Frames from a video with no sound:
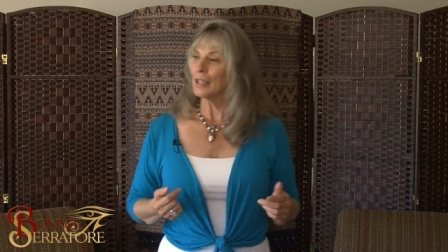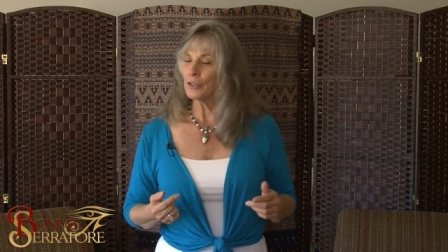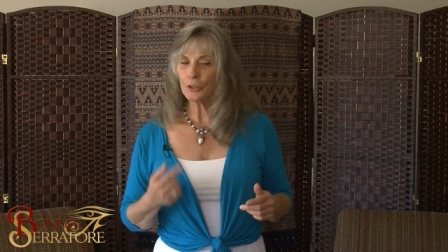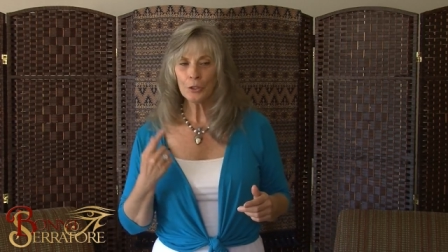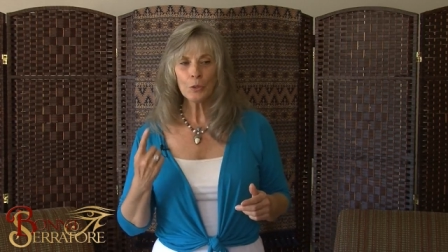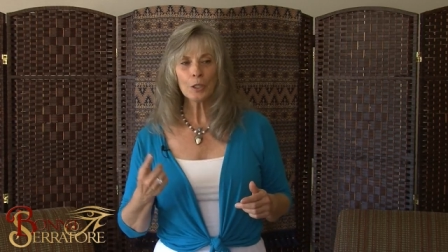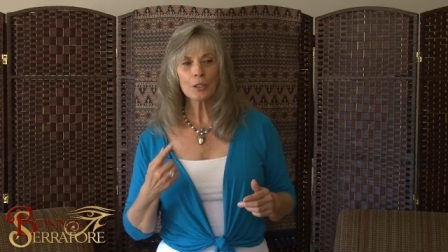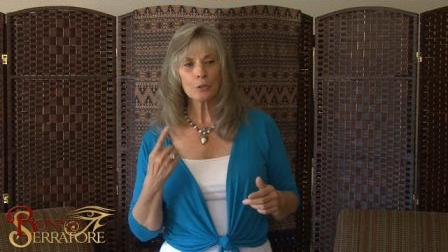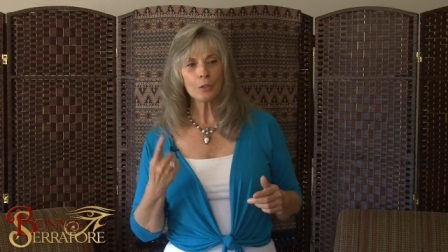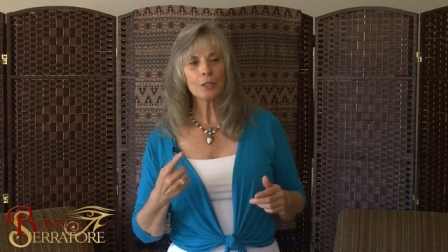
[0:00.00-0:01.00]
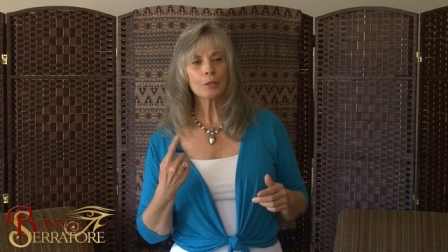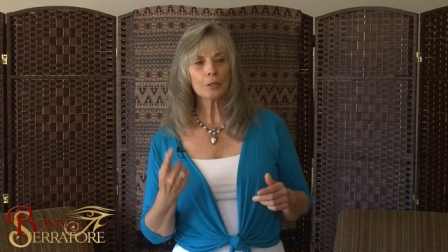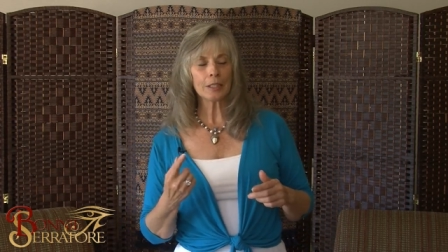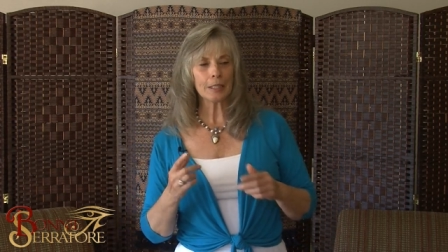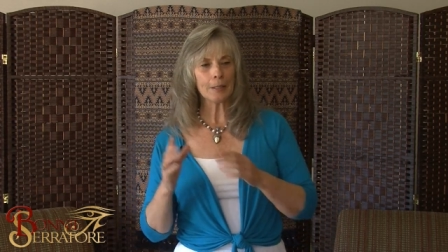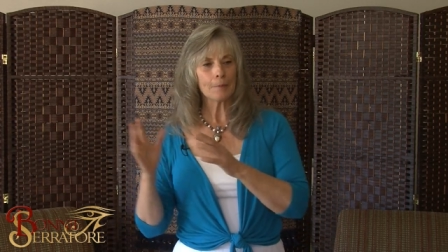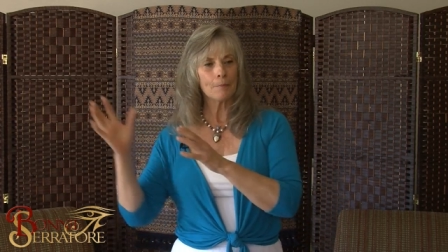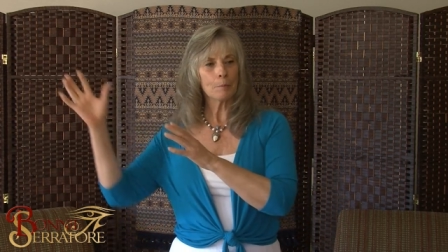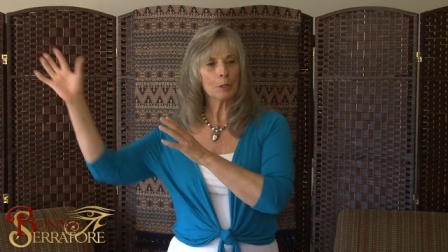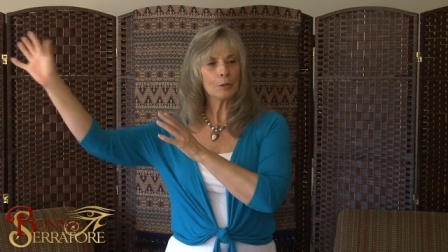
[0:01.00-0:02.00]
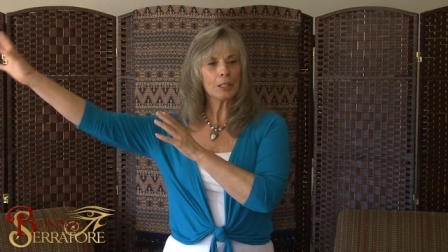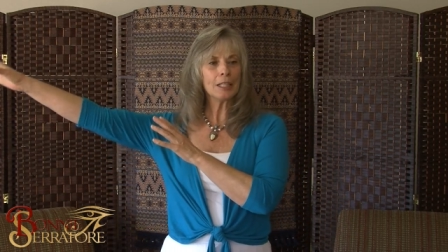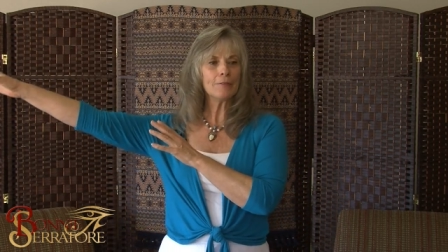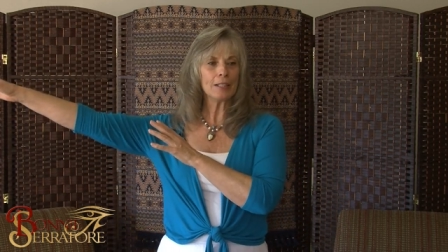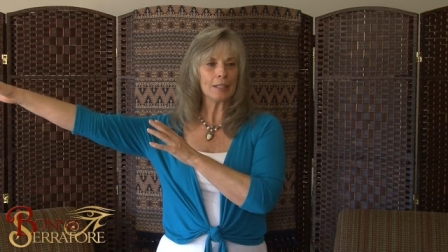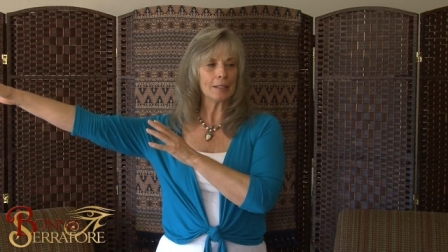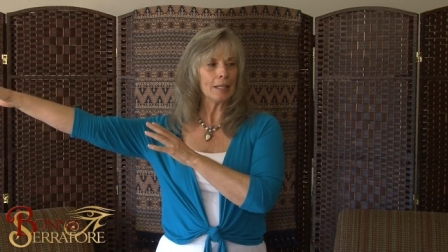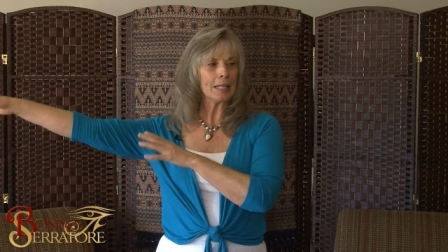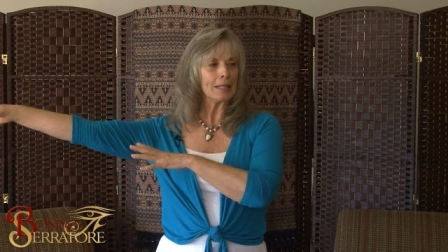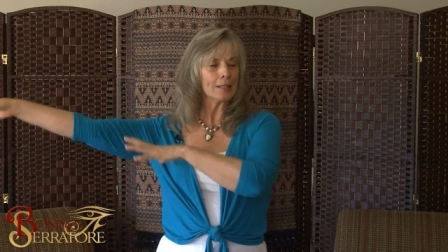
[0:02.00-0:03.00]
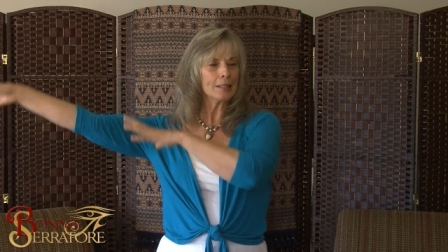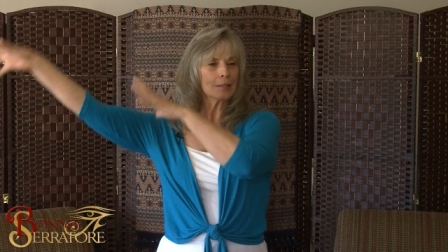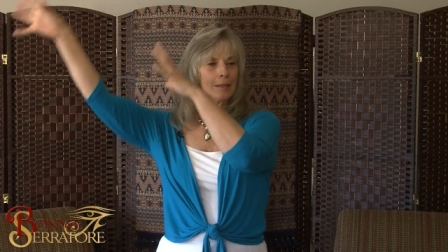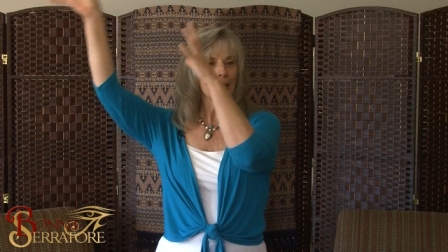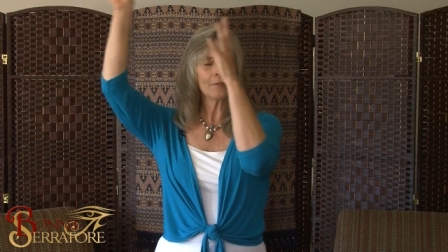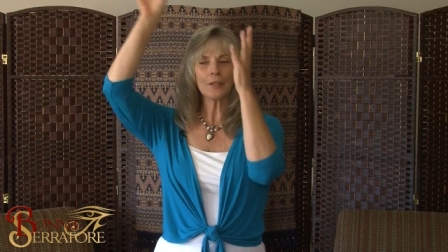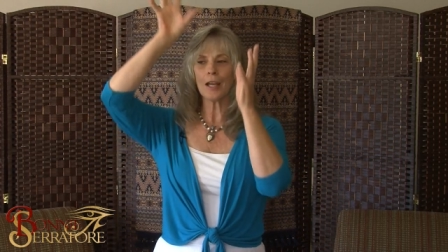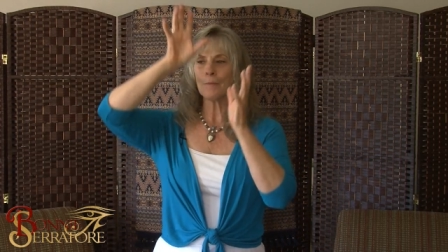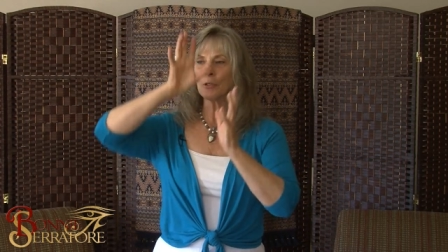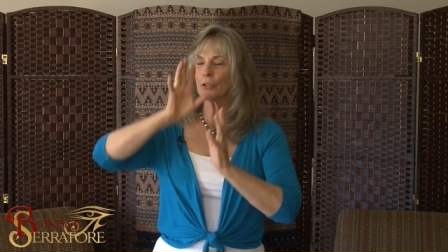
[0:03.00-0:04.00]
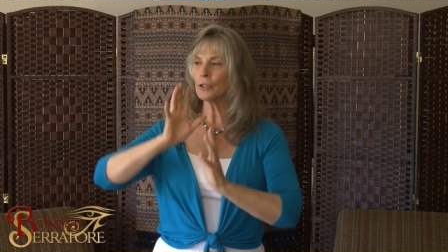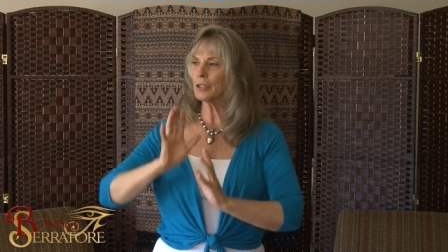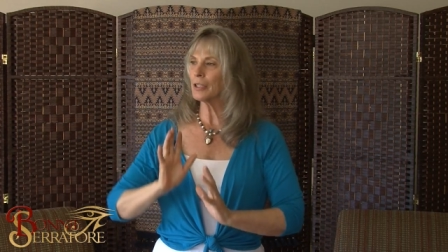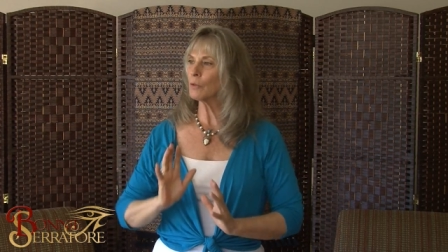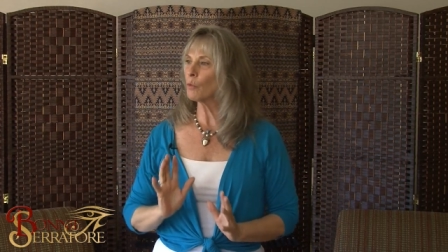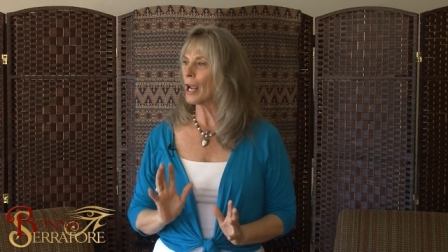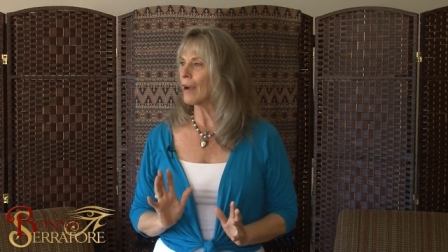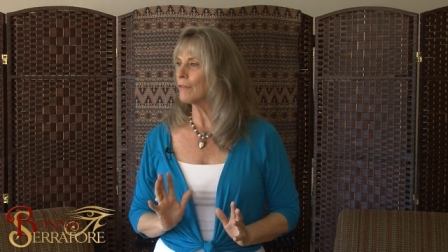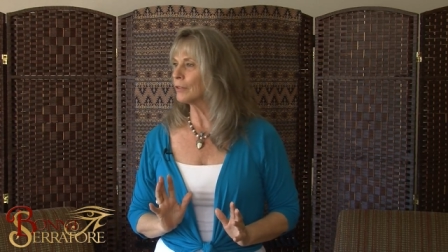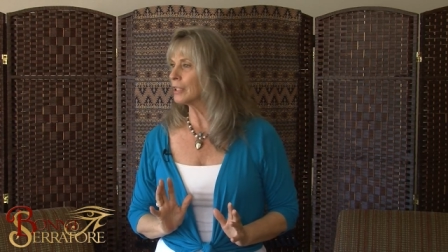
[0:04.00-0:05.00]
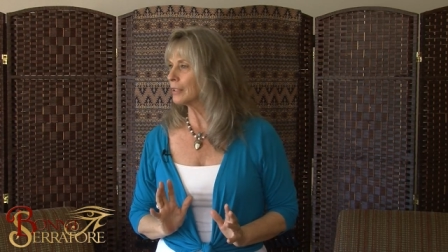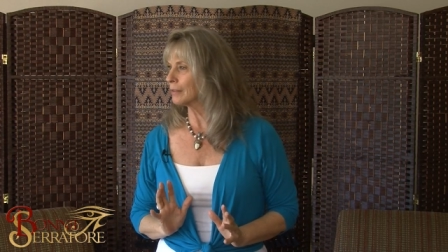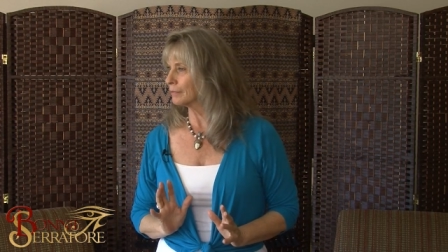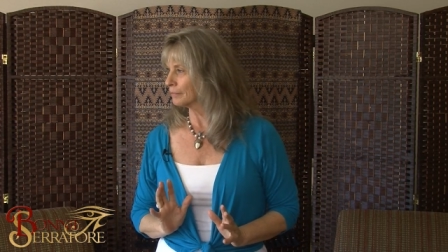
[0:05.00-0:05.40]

You are literally believing that in this lifetime you're going to unravel it.